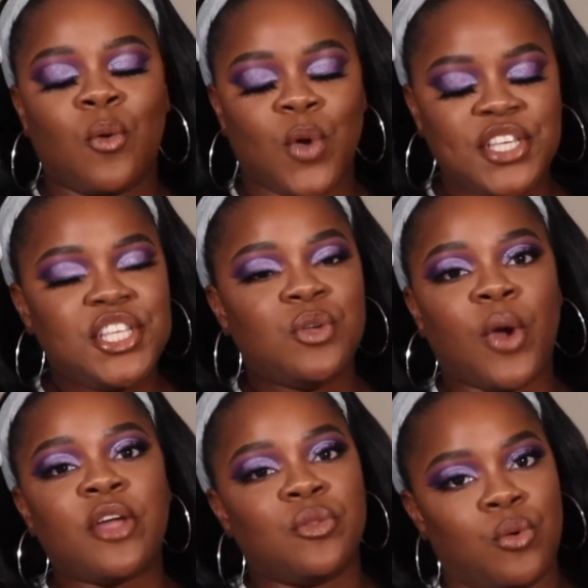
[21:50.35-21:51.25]
We see
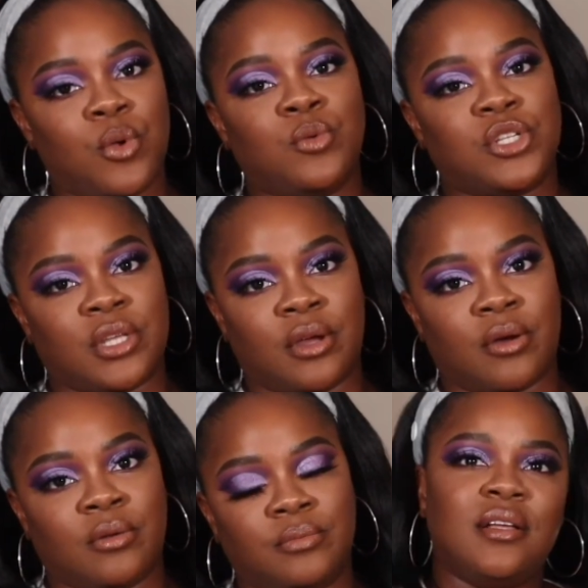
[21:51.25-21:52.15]
right through you, Gizelle.